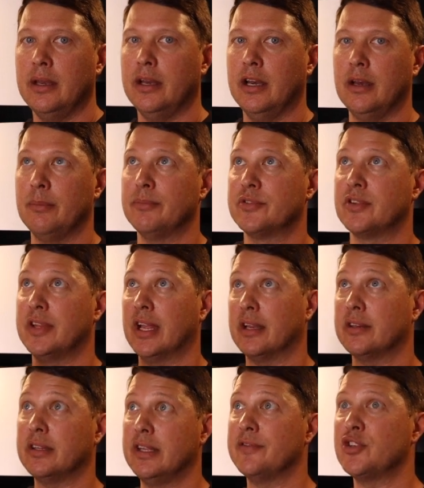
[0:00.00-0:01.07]
Um, so that
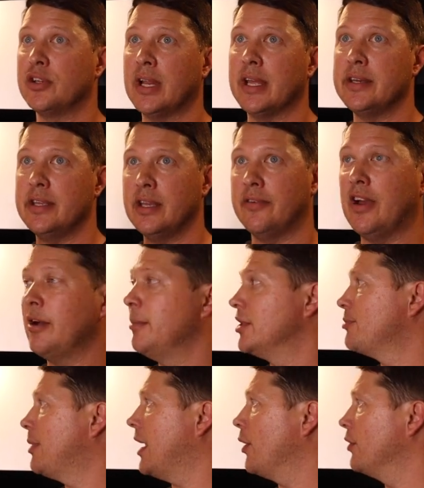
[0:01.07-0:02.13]
gives you an idea of how
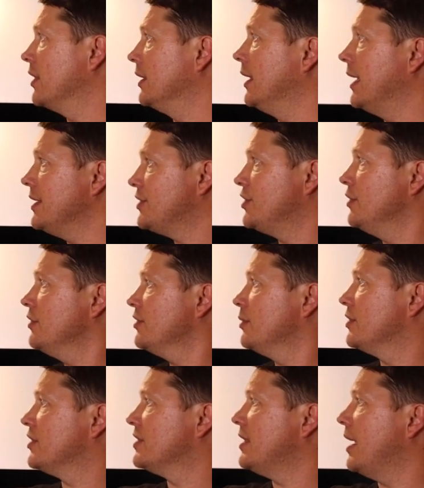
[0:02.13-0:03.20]
much power the lights use,
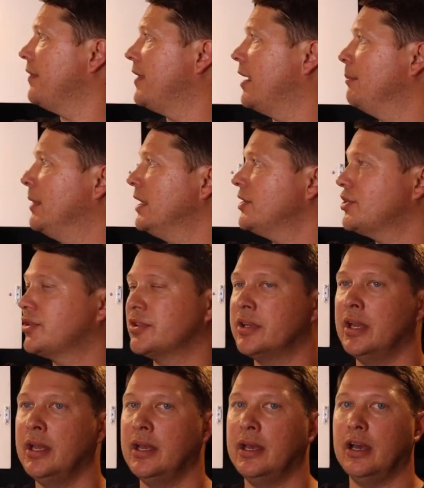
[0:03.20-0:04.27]
which is not that much.
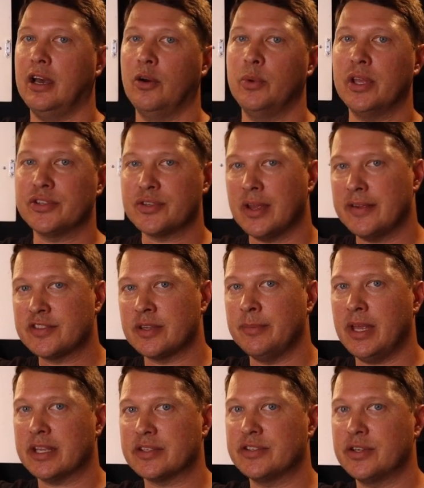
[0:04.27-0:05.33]
Uh, we also have
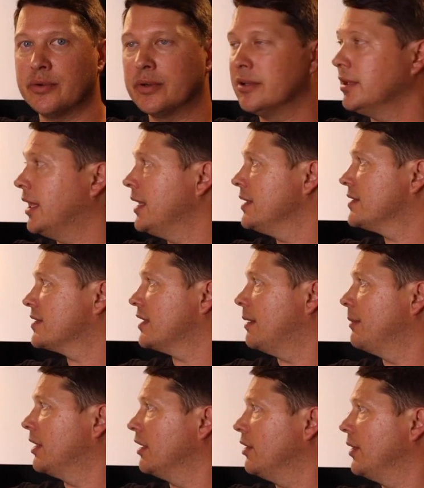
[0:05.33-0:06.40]
some exterior lights.
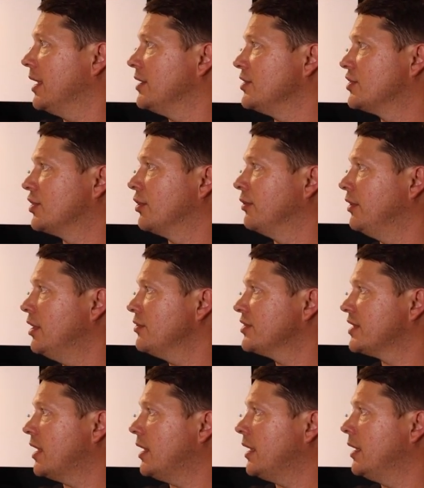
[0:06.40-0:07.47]
I'm gonna go ahead and turn
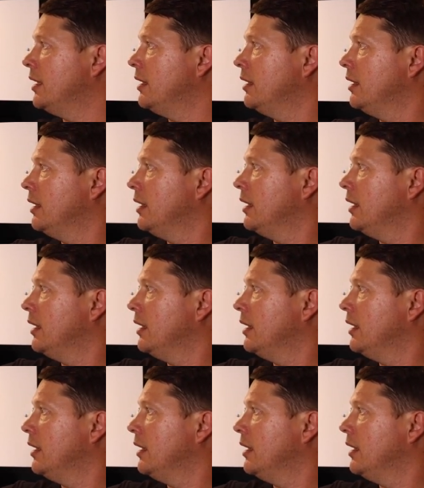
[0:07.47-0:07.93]
those on.